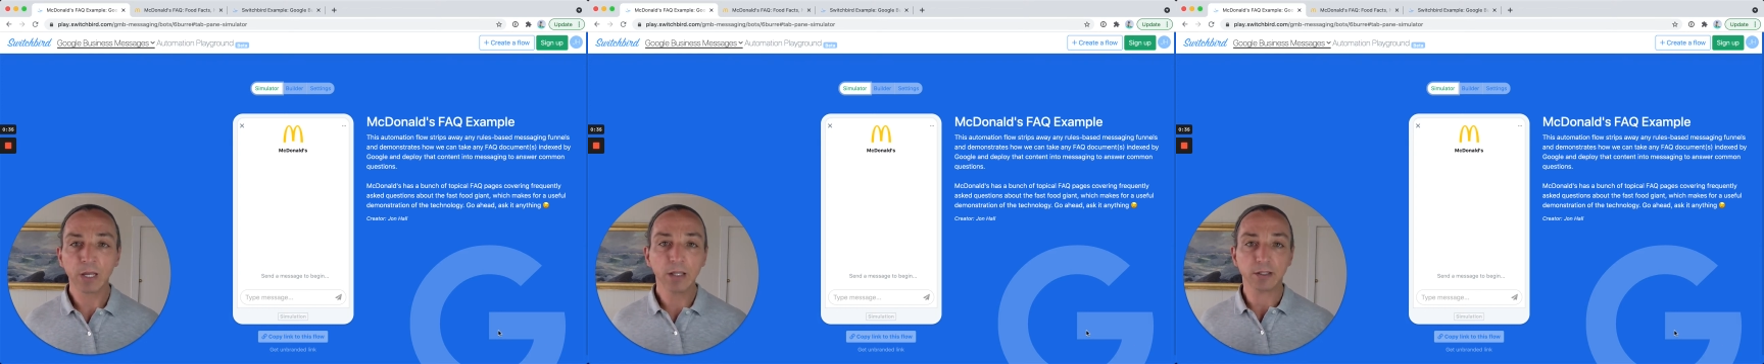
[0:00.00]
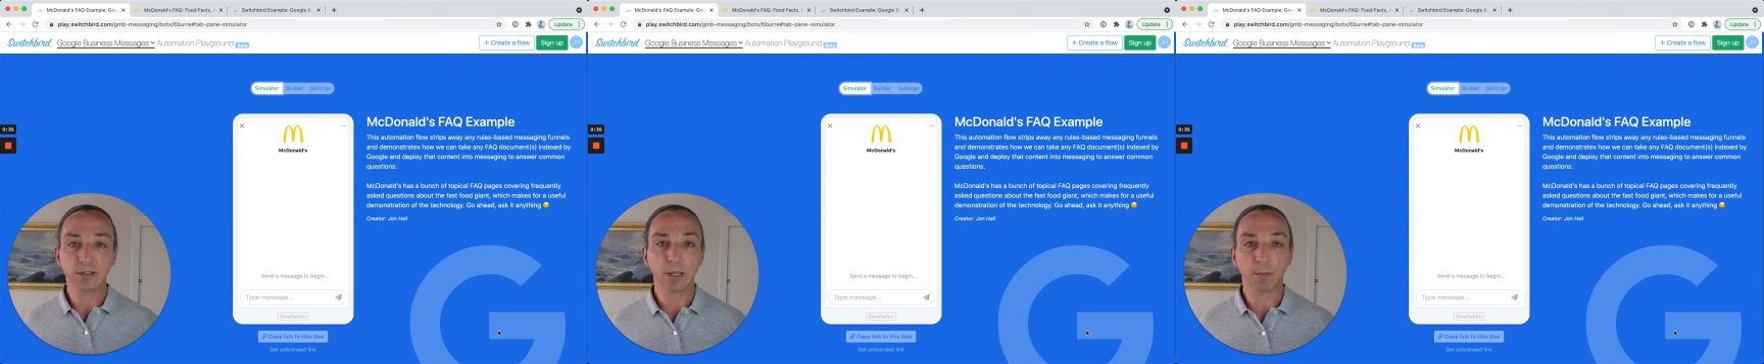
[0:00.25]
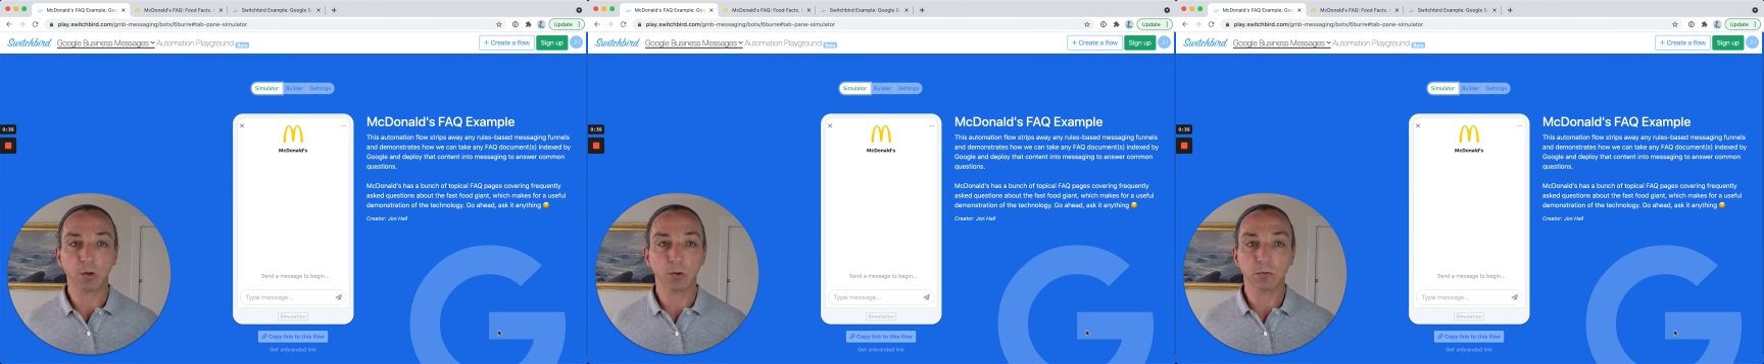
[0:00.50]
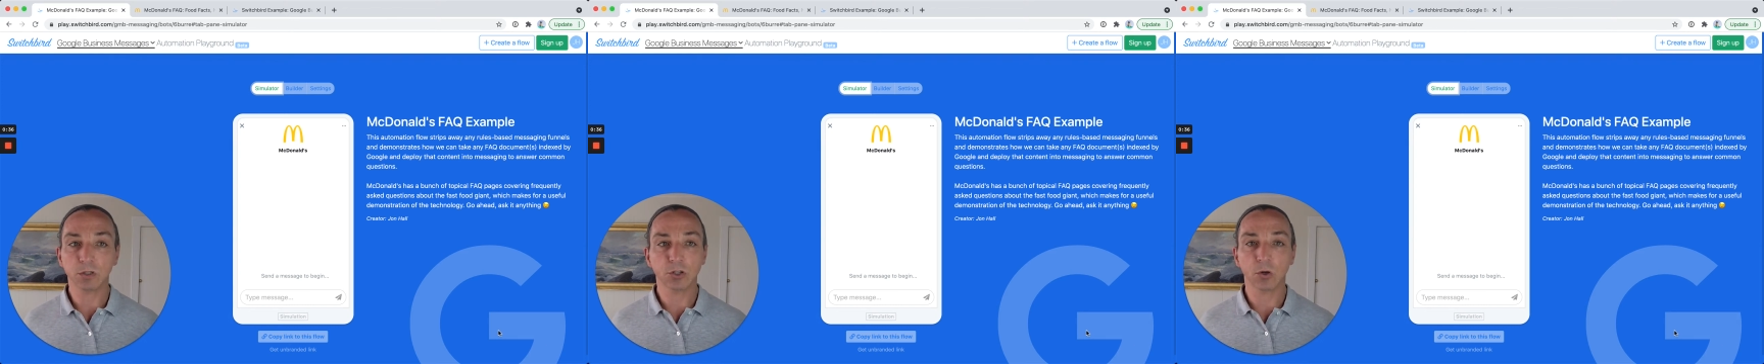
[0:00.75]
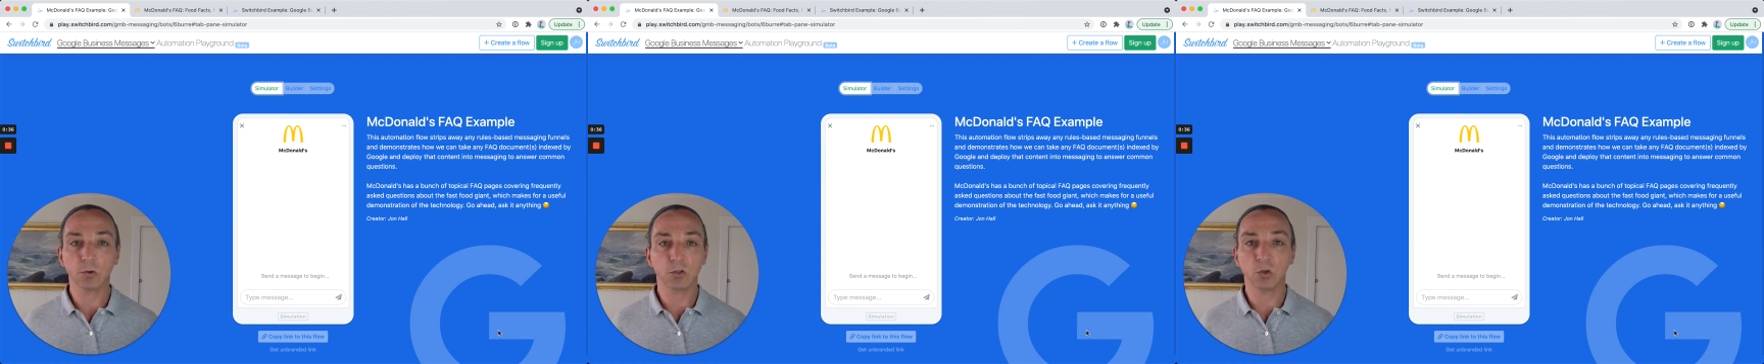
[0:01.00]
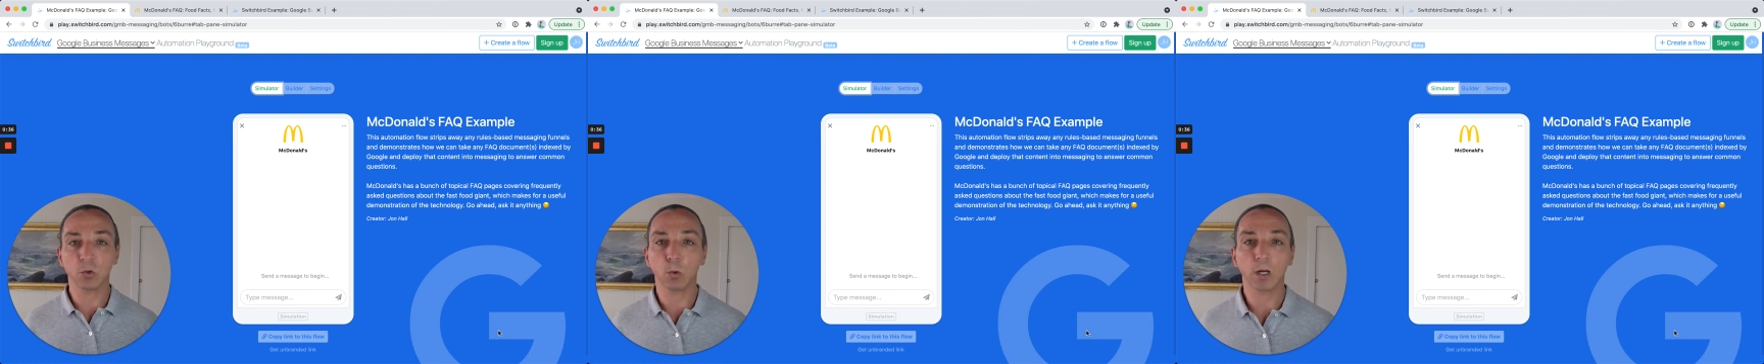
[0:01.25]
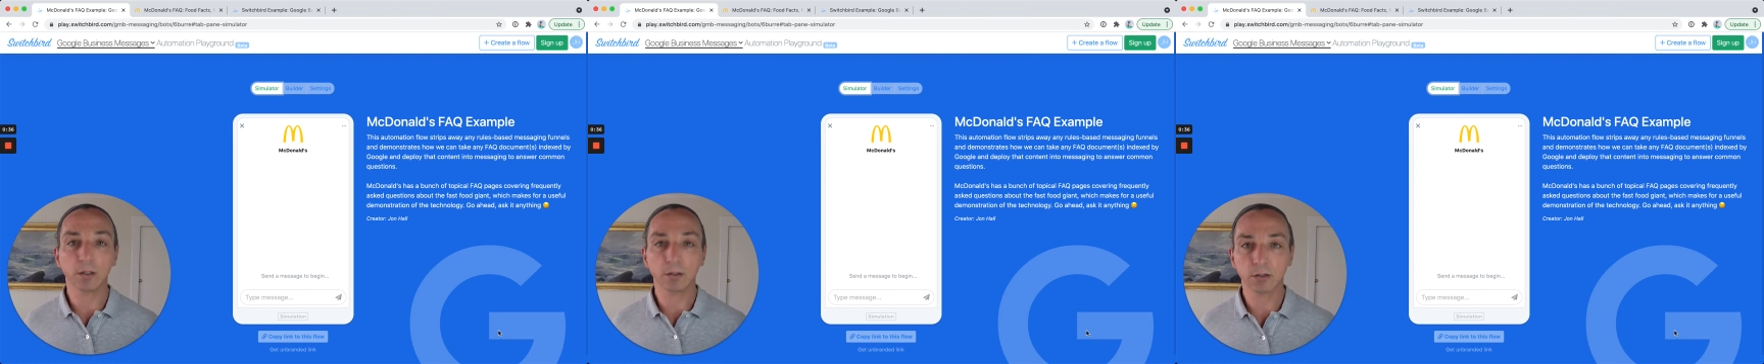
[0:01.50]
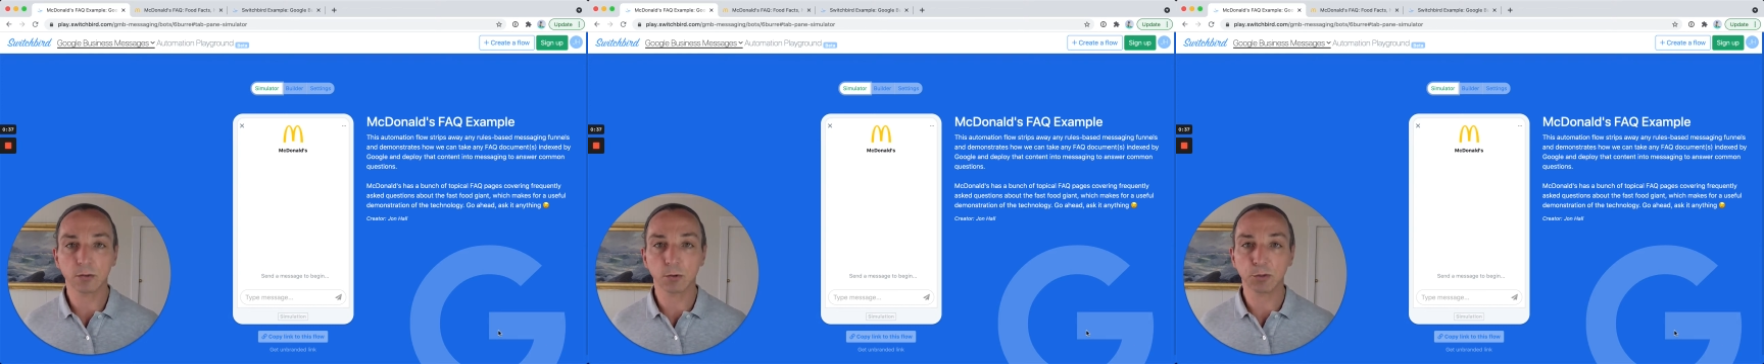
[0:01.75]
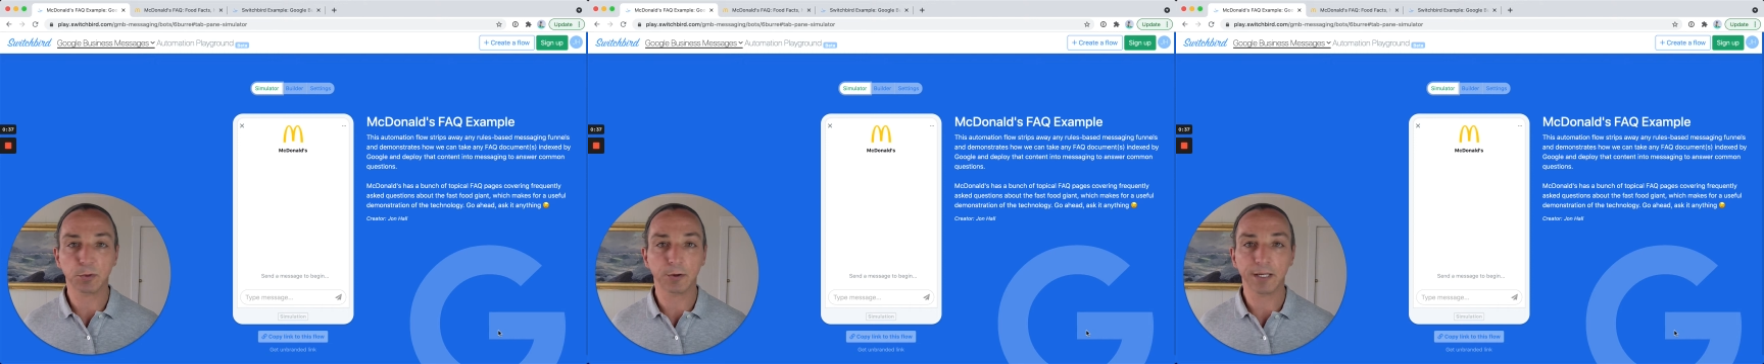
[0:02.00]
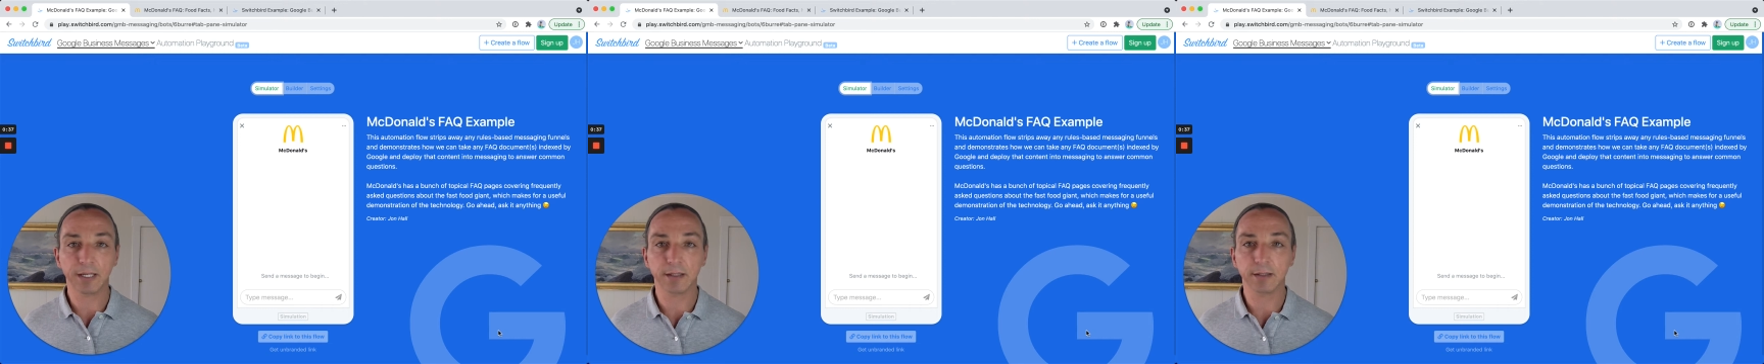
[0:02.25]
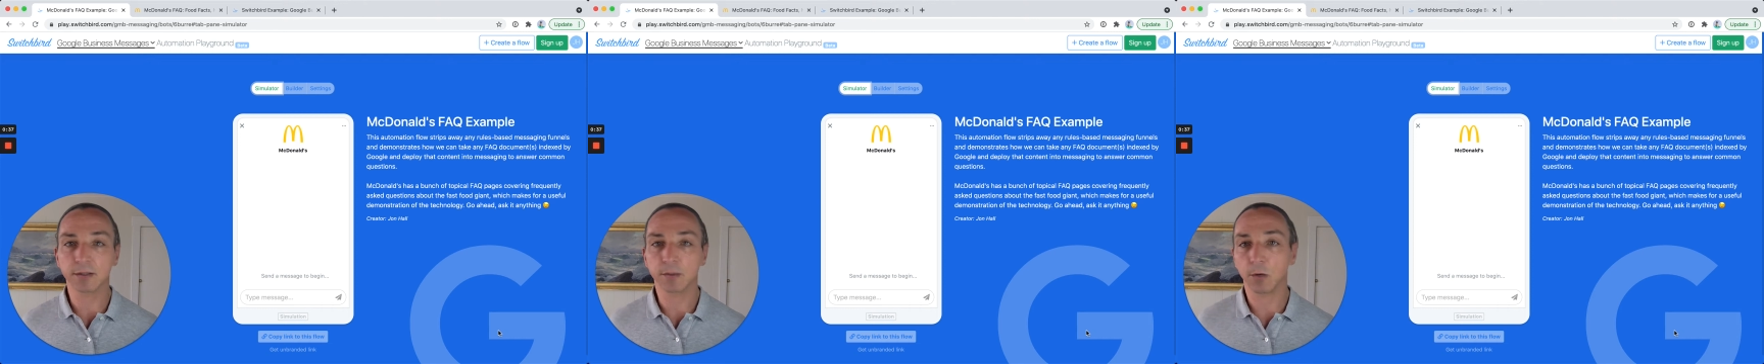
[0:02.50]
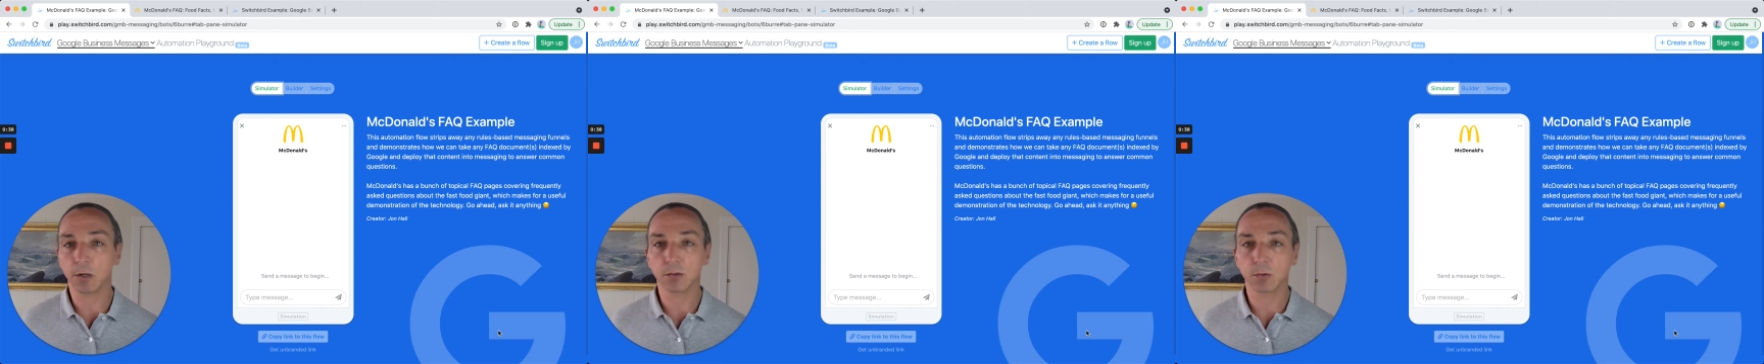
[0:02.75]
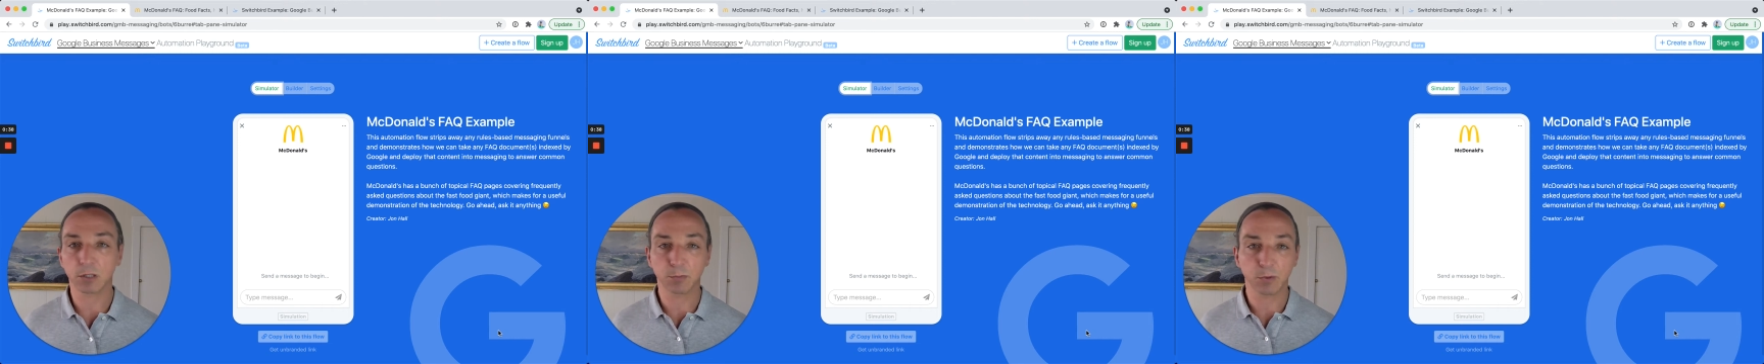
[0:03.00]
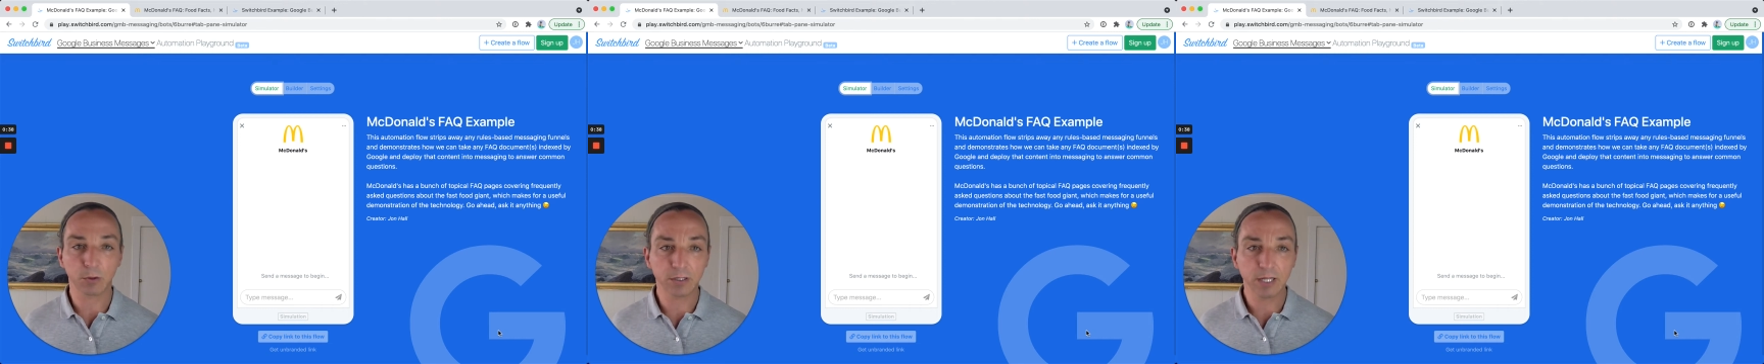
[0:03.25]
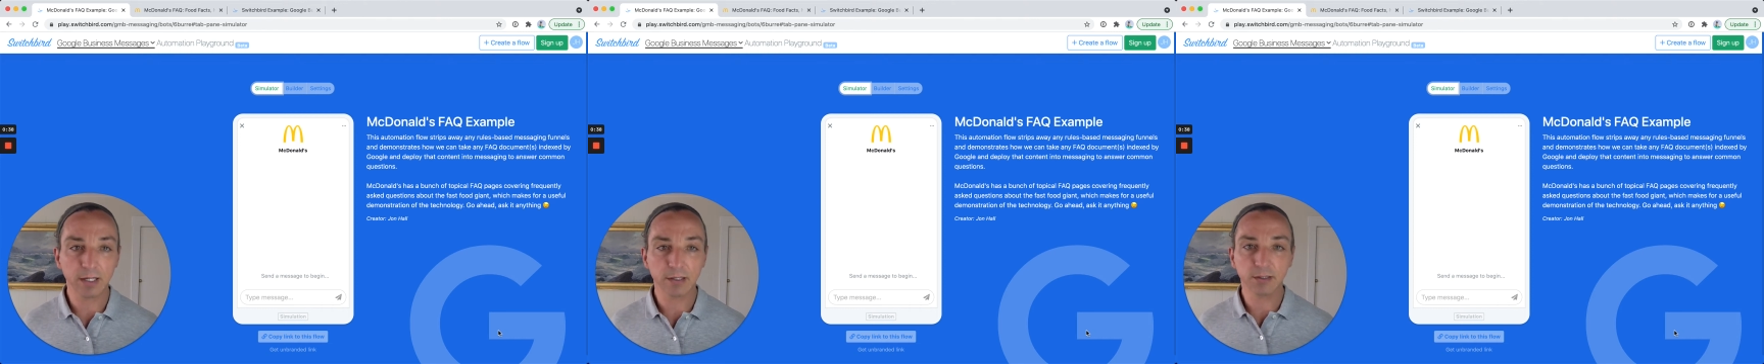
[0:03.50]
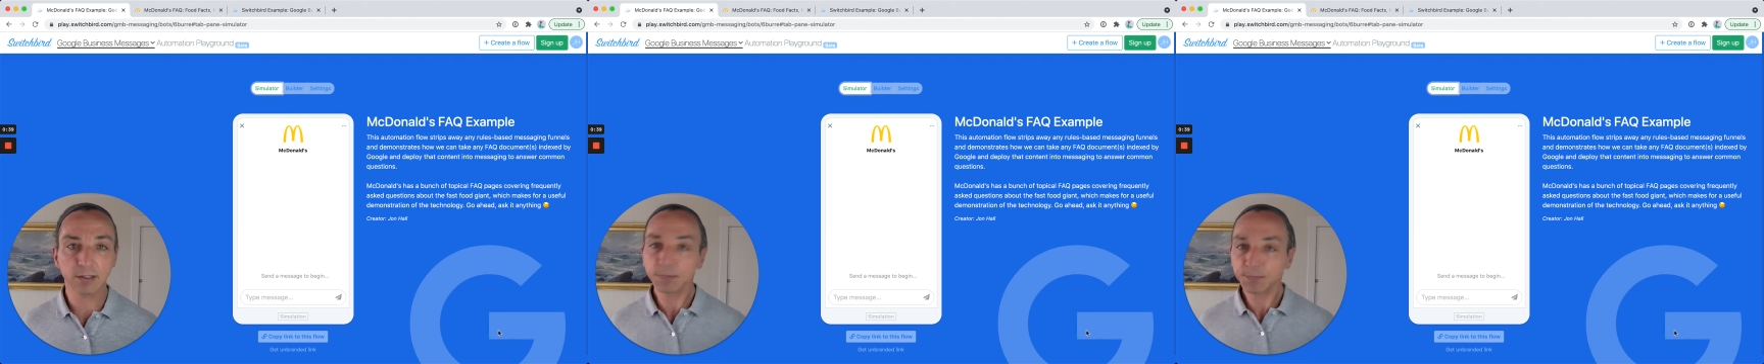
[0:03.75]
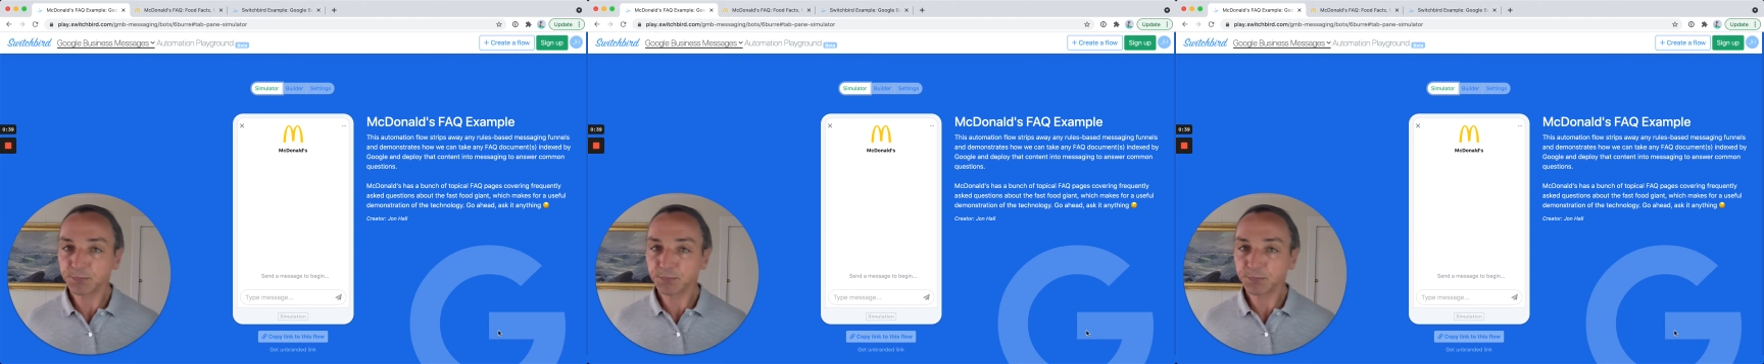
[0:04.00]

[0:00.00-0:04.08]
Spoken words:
This demo shows you what Switchbird is and what Switchbird does,